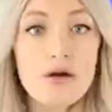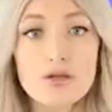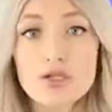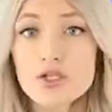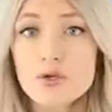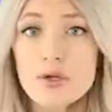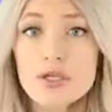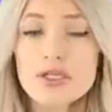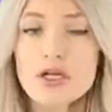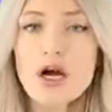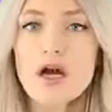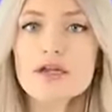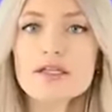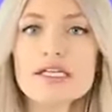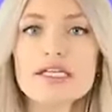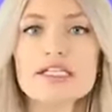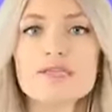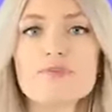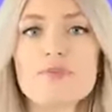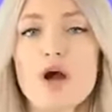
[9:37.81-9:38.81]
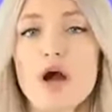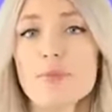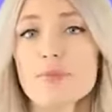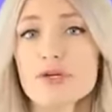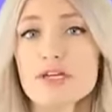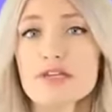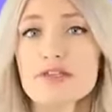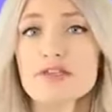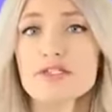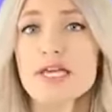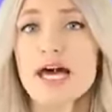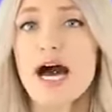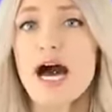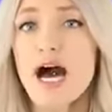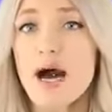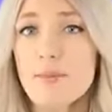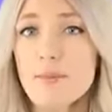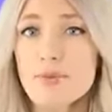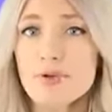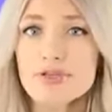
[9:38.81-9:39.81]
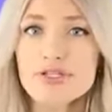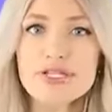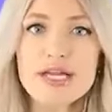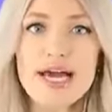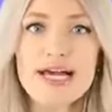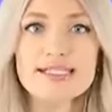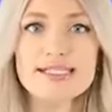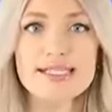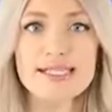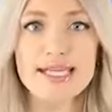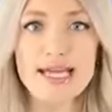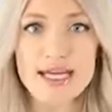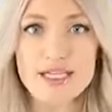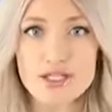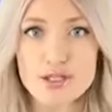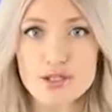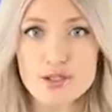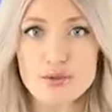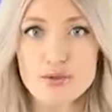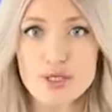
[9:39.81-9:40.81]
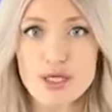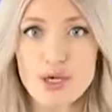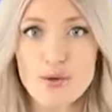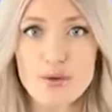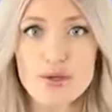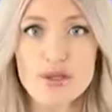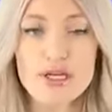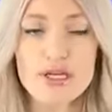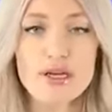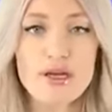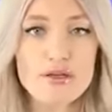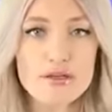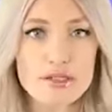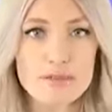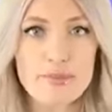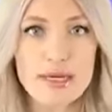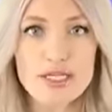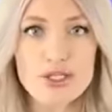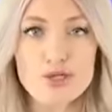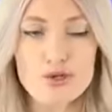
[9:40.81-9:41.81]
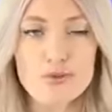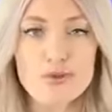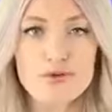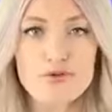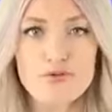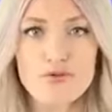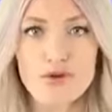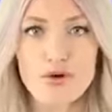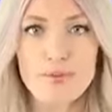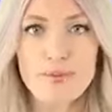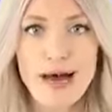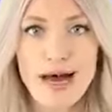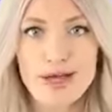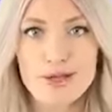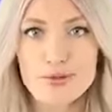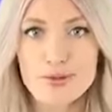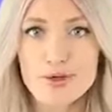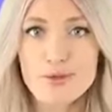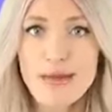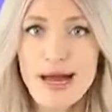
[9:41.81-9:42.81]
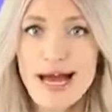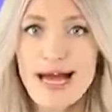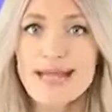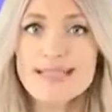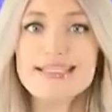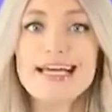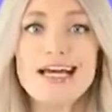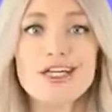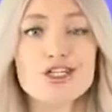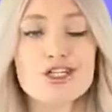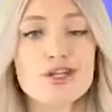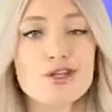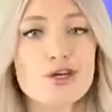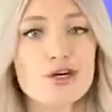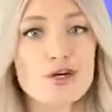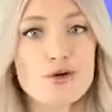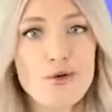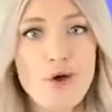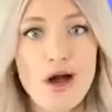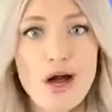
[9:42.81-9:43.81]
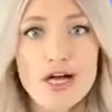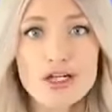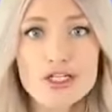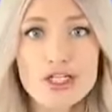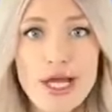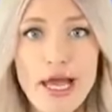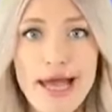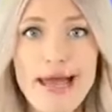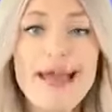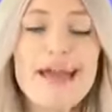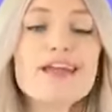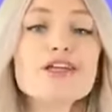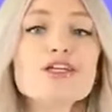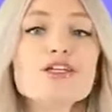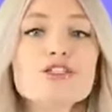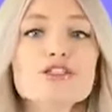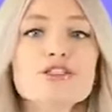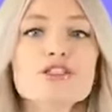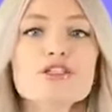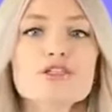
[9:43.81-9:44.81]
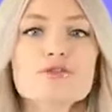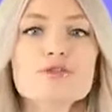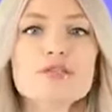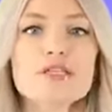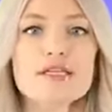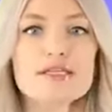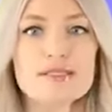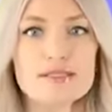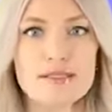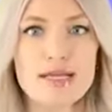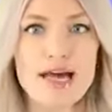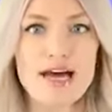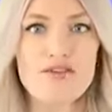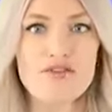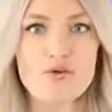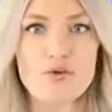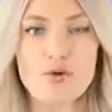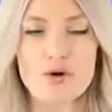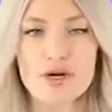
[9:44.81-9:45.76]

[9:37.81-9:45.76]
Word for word: Also on Kanye's property, there's a humble-sized guest studio with another bedroom and full bathroom attached to the garage and good to use as staff